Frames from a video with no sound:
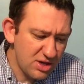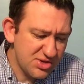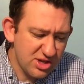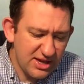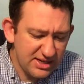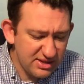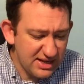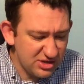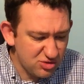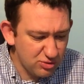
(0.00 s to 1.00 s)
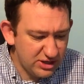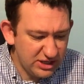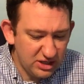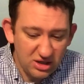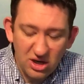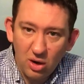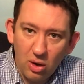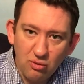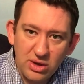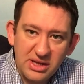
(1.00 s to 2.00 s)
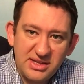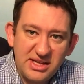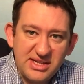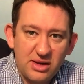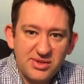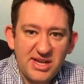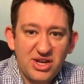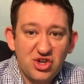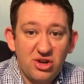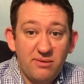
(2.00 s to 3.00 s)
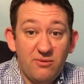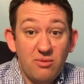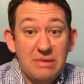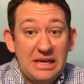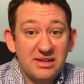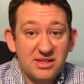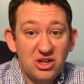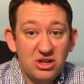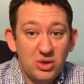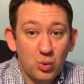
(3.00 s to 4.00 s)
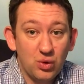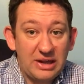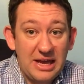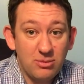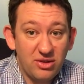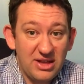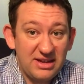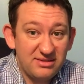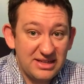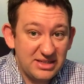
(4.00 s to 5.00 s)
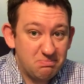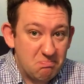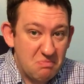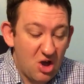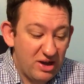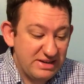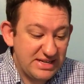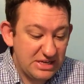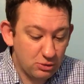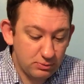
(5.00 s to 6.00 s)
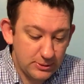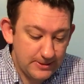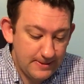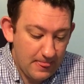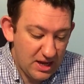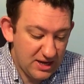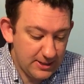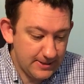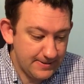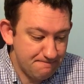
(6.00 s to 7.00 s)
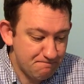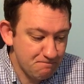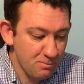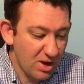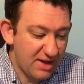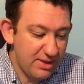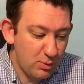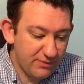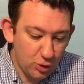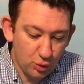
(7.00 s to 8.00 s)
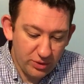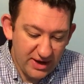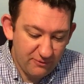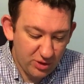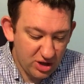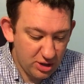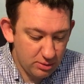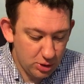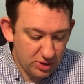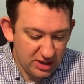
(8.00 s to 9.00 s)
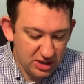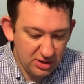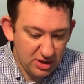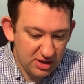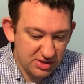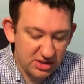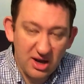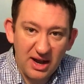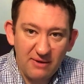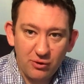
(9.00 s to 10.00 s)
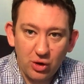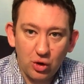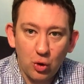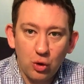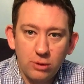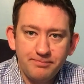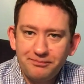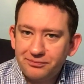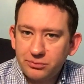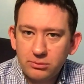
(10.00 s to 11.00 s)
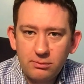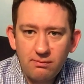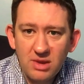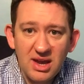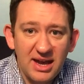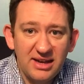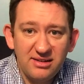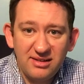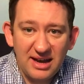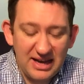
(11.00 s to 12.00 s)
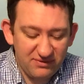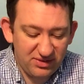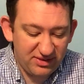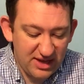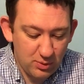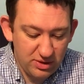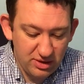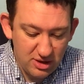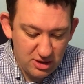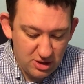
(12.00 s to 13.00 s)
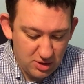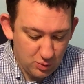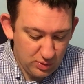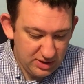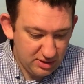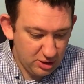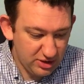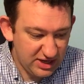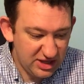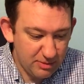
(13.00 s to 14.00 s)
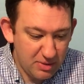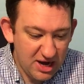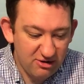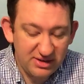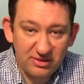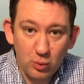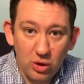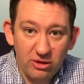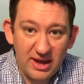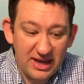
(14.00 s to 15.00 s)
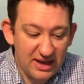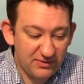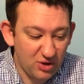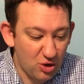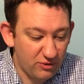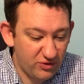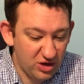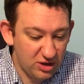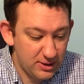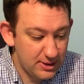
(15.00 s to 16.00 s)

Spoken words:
So that's really, you know, a really detailed section, and for me as an early war gamer, that's ideal. And then we've got North Africa, looking at the kind of Africa Corps, and I have to say, with looking at the Perrys and what they have to offer,